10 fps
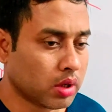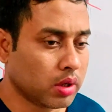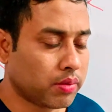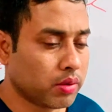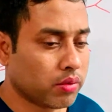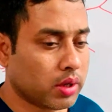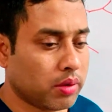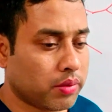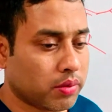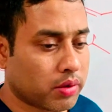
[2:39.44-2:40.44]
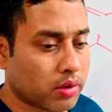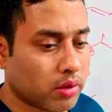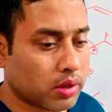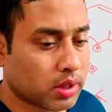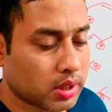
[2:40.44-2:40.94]
If you
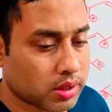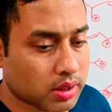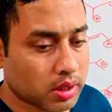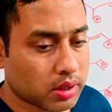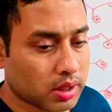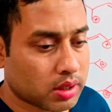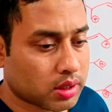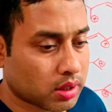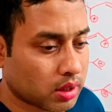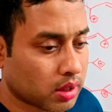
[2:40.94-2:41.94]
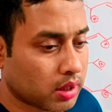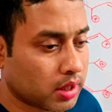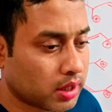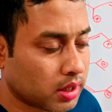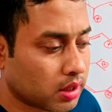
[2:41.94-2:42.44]
forgot this, just
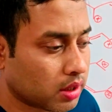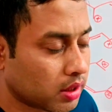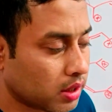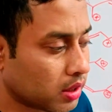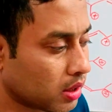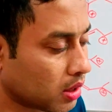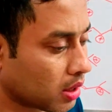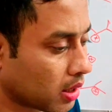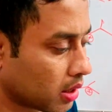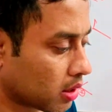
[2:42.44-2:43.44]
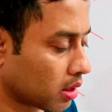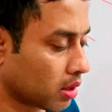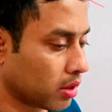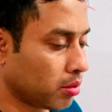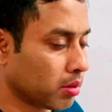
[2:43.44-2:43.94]
read it, and
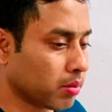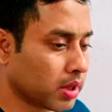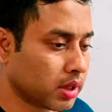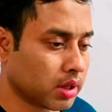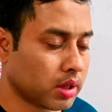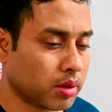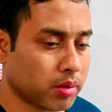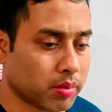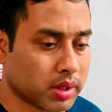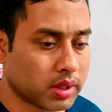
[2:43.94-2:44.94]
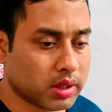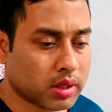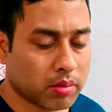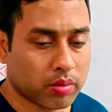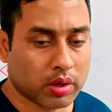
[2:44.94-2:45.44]
remember
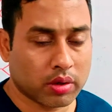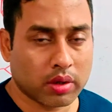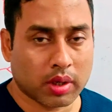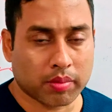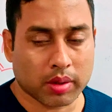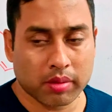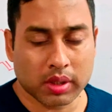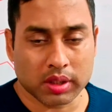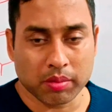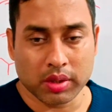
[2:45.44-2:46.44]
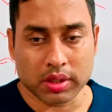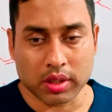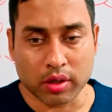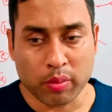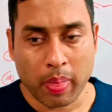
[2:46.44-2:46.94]
this for your upcoming
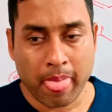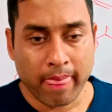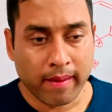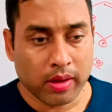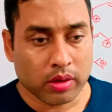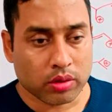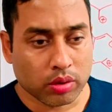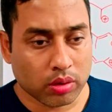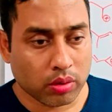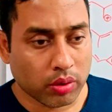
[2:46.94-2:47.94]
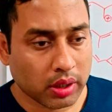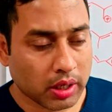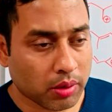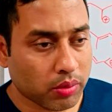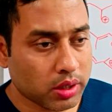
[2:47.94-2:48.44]
examination. So when
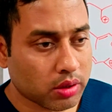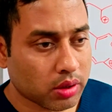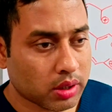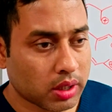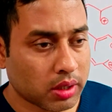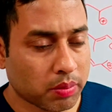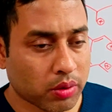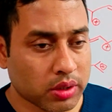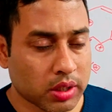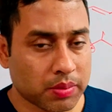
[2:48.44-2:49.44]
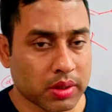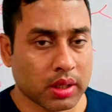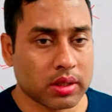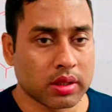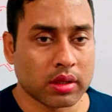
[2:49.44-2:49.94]
carbon is containing a positive
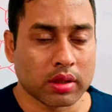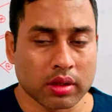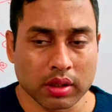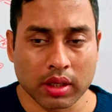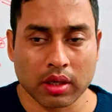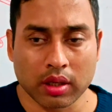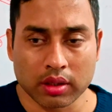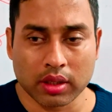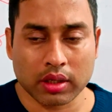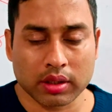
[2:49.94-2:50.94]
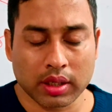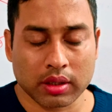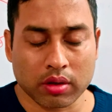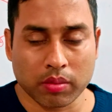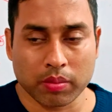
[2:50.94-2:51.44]
charge,
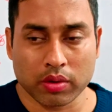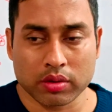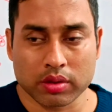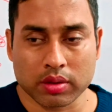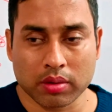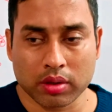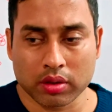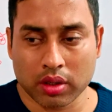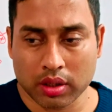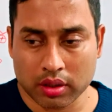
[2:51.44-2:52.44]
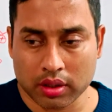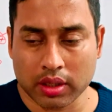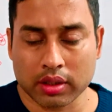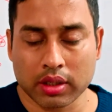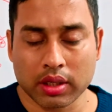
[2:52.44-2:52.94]
that compounds,
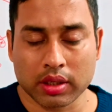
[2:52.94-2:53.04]
that